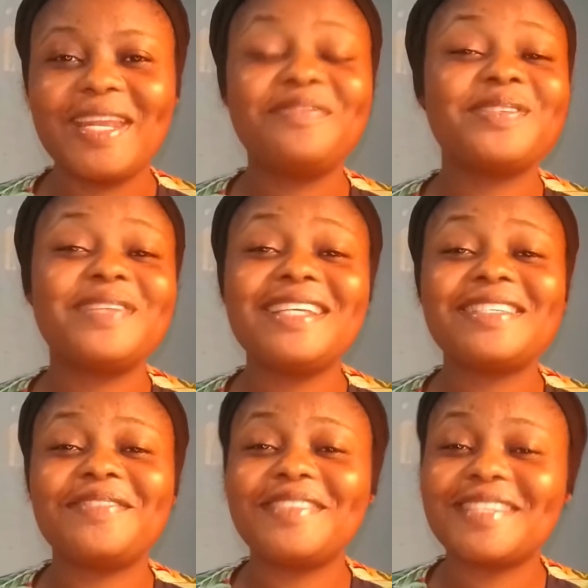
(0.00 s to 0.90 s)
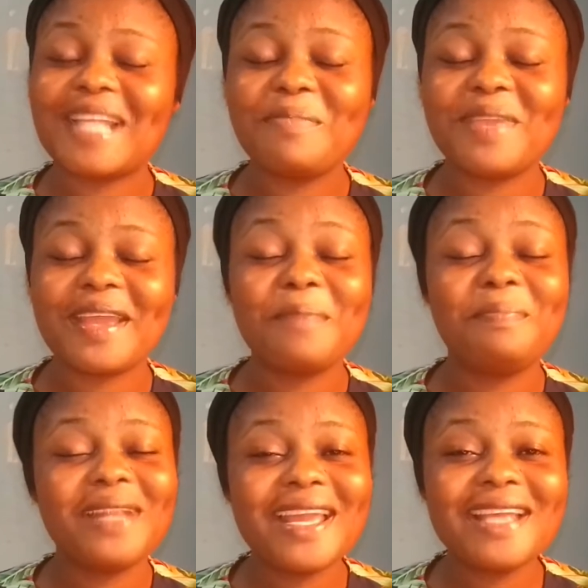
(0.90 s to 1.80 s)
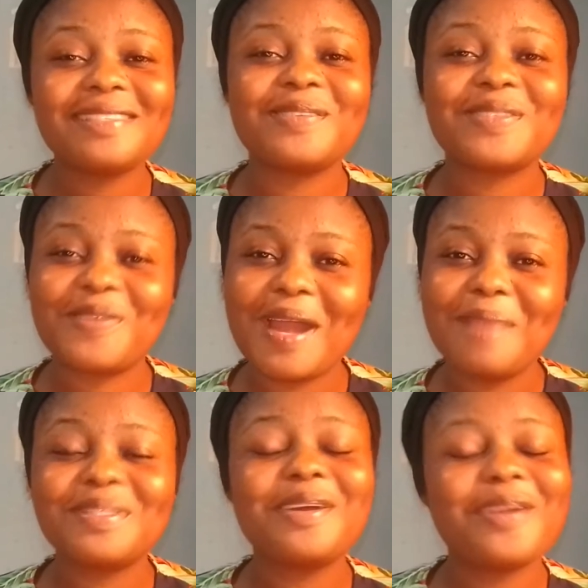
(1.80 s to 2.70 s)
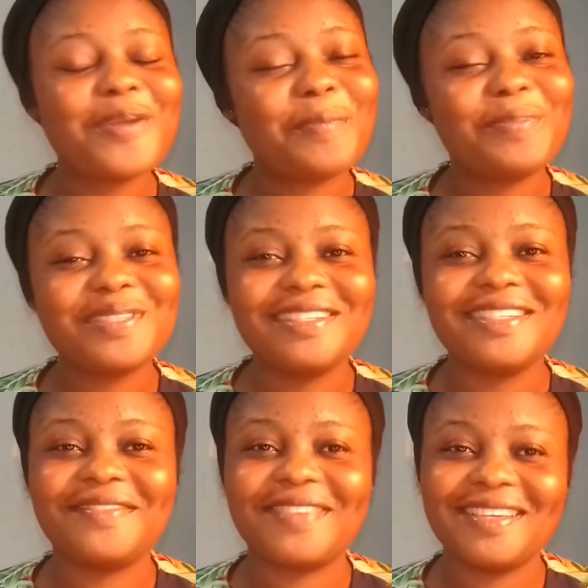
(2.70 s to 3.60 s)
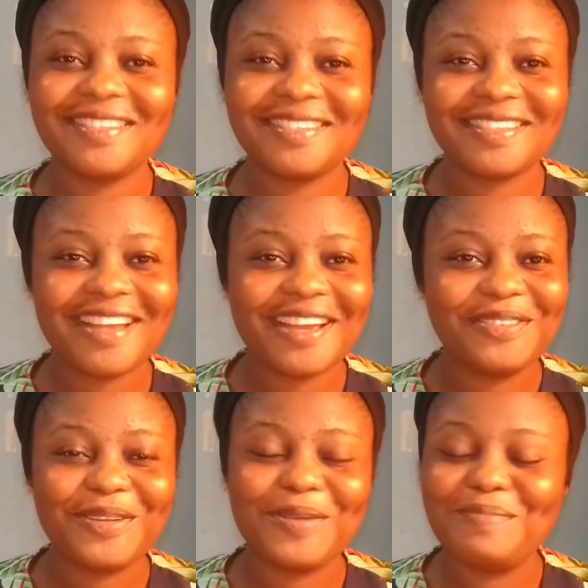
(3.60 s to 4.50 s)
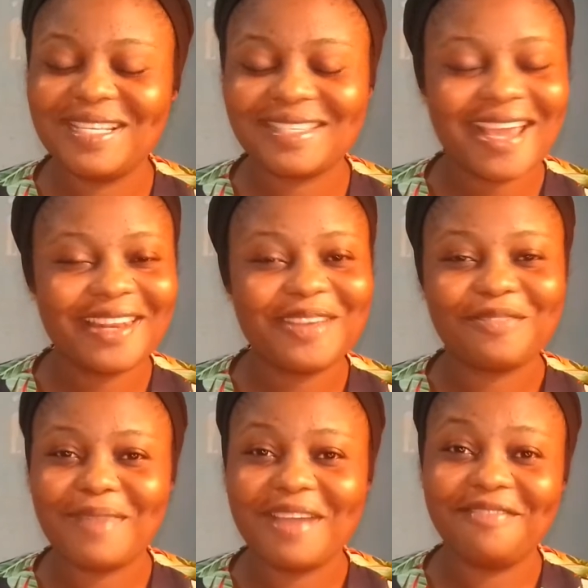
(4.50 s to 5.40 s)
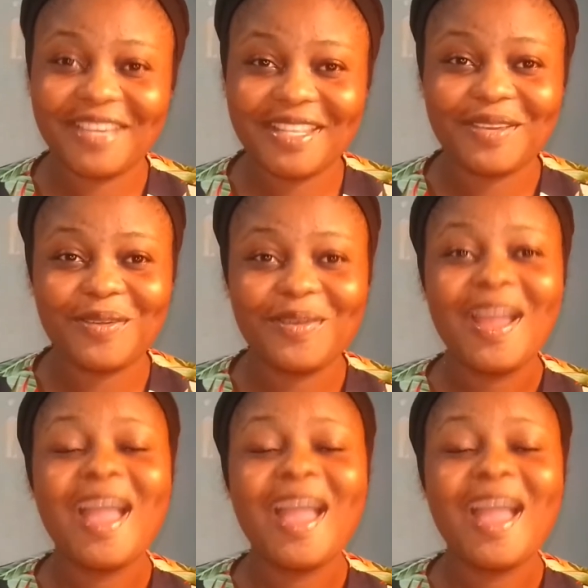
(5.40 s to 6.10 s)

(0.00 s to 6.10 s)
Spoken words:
If today is your first time here, please subscribe, turn on your post notifications so that you'll not miss any of my video.